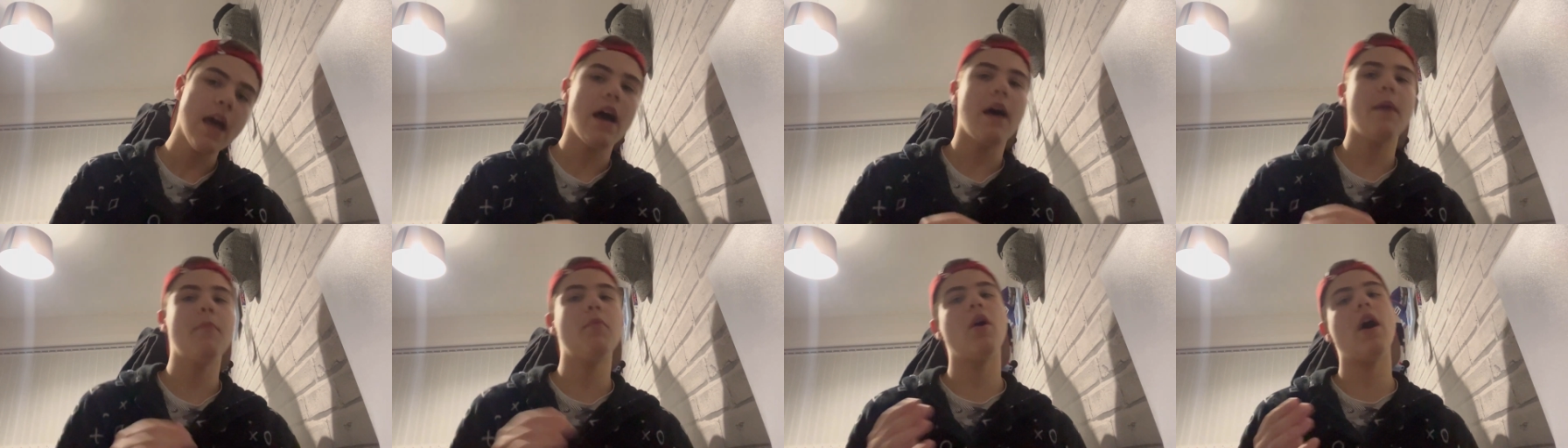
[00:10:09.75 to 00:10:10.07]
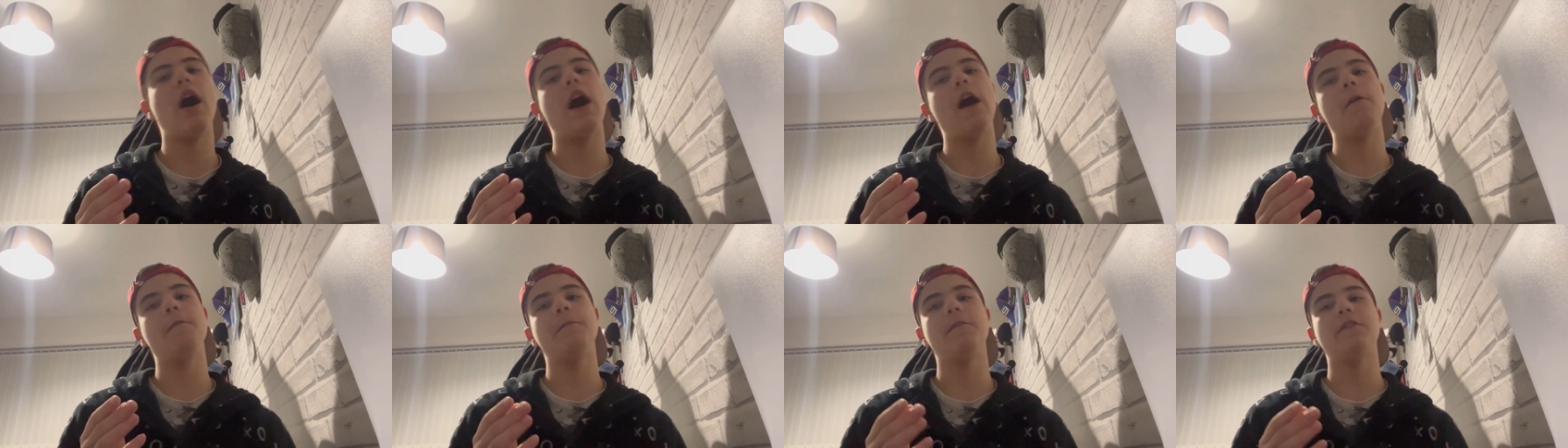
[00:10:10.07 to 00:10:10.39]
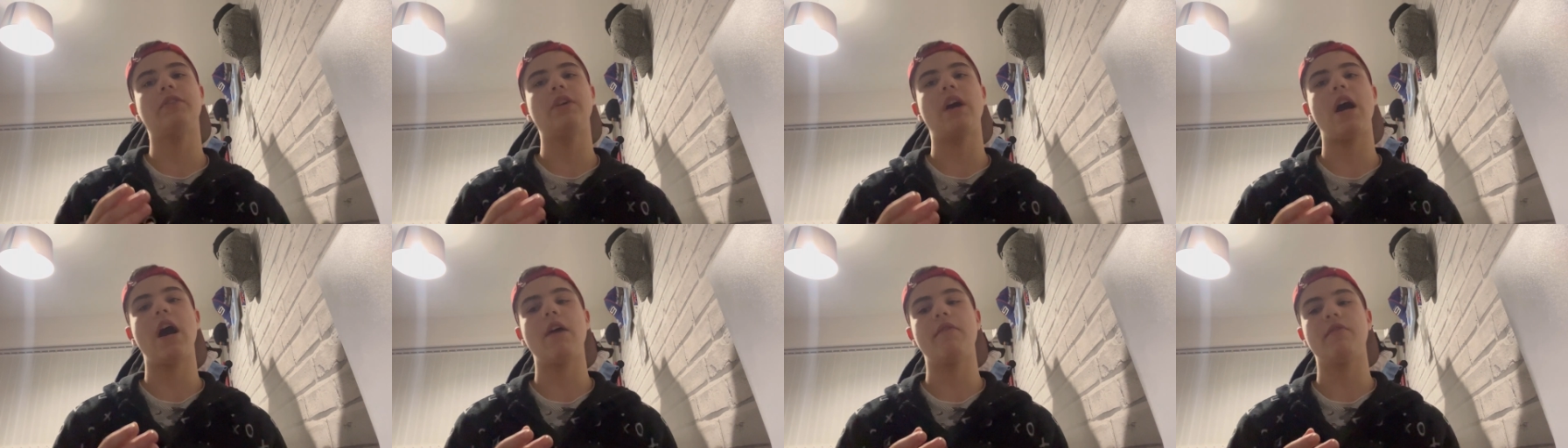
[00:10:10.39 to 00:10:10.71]
But
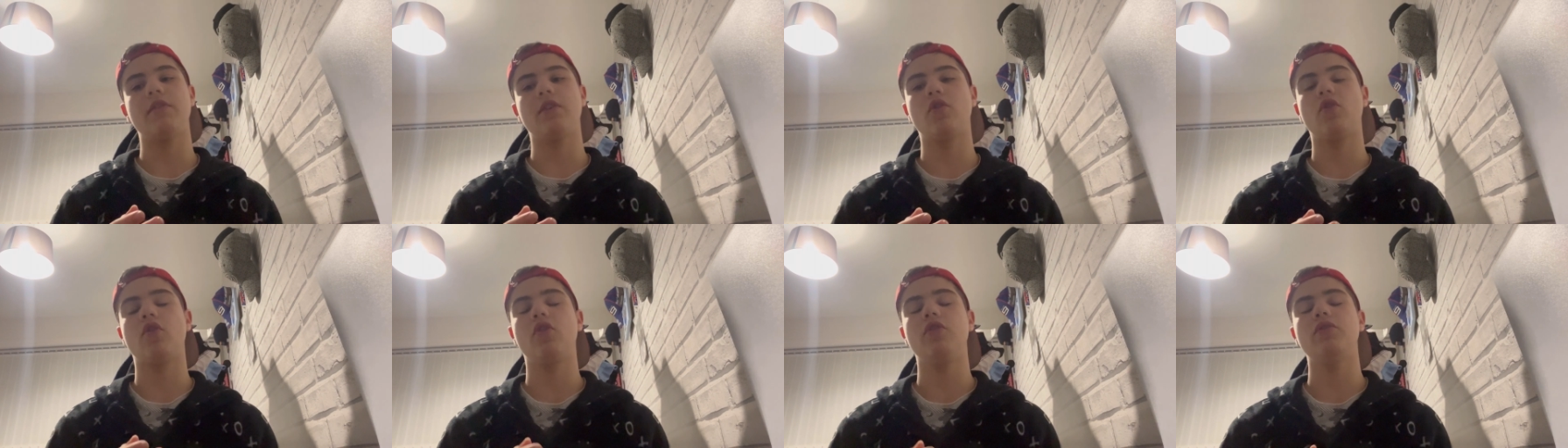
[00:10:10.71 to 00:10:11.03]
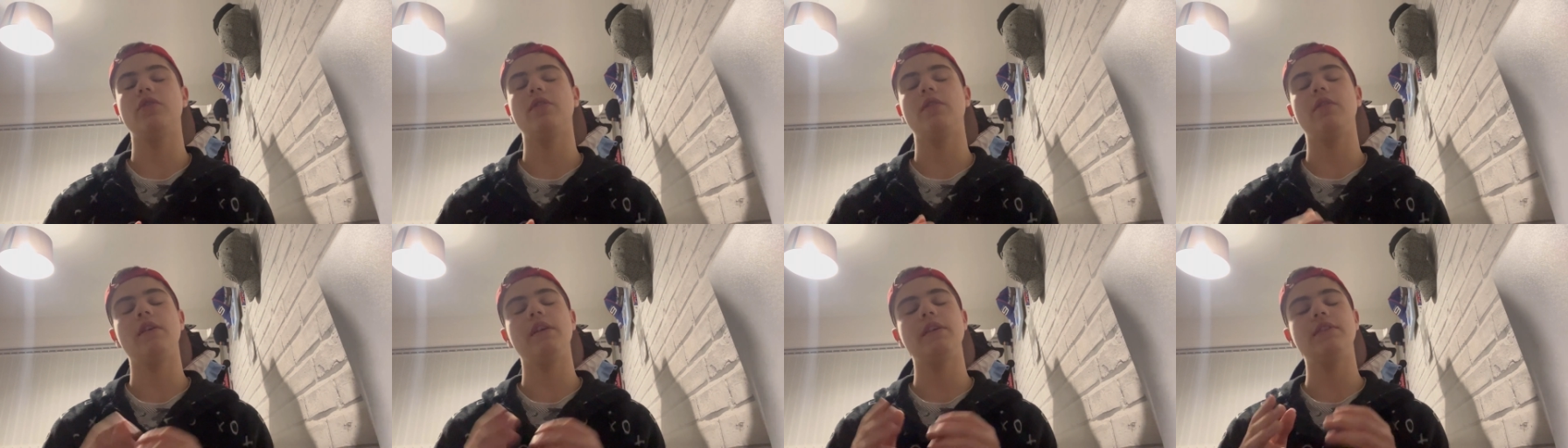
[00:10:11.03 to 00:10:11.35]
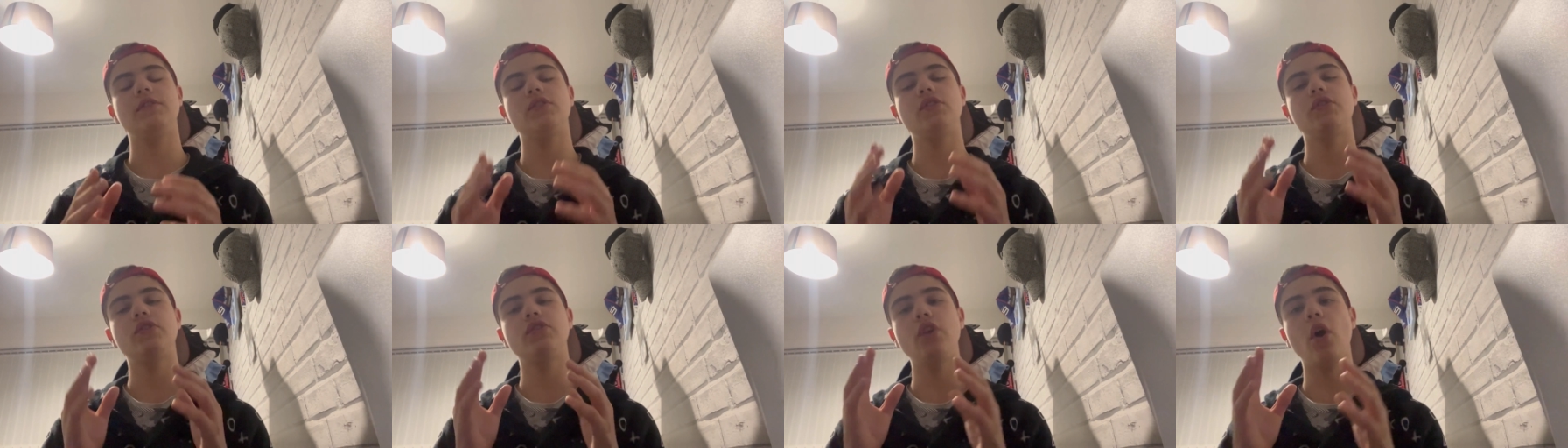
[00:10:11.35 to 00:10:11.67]
AlphaTauri
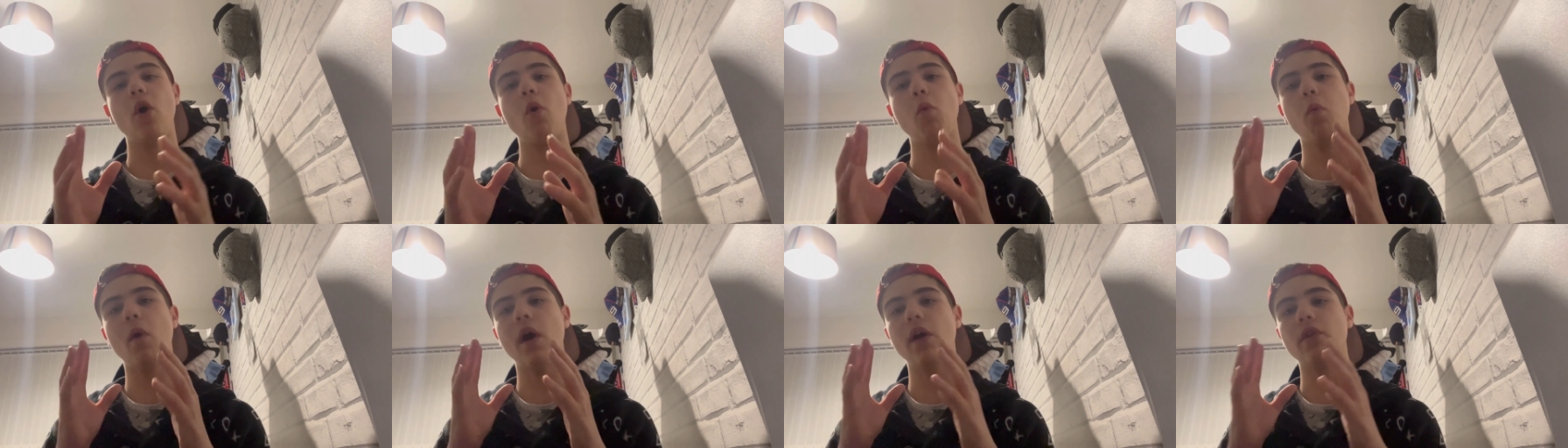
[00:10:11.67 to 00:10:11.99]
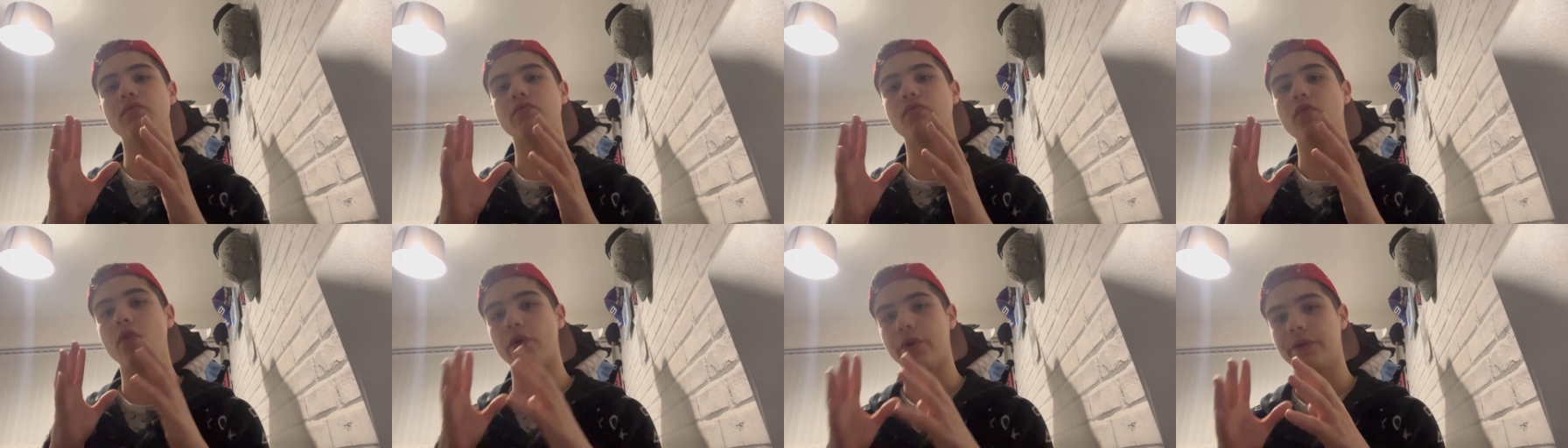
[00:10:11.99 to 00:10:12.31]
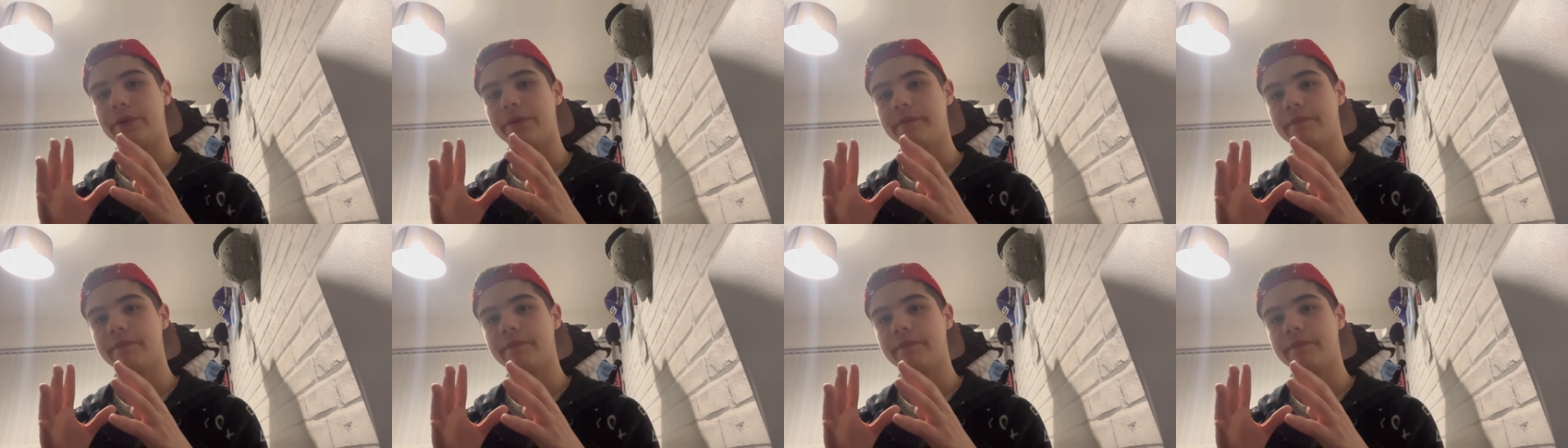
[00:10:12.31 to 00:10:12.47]
is so well run,